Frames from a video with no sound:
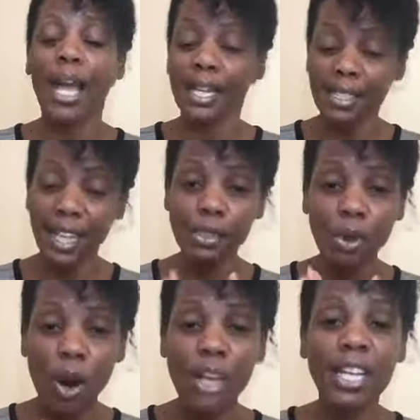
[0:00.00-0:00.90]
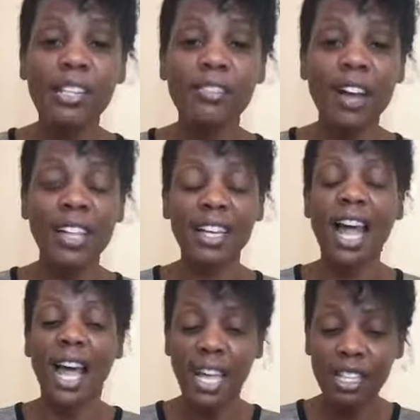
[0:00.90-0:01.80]
He decided to honor his father
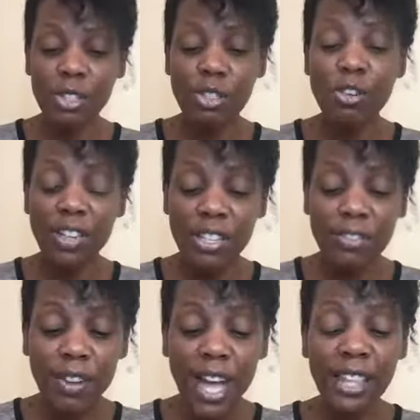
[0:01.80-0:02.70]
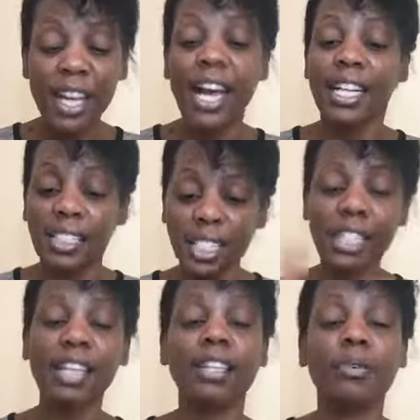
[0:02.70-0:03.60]
and serve his father just
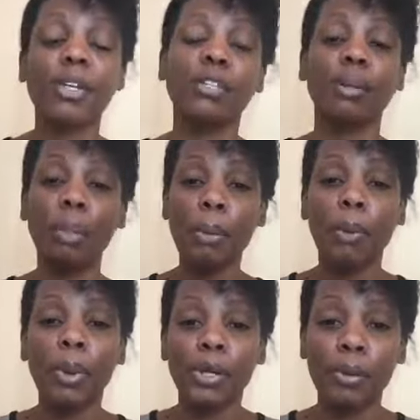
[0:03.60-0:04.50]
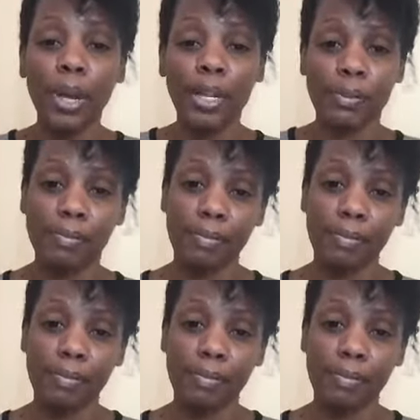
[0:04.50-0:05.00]
like the rest of the people were doing.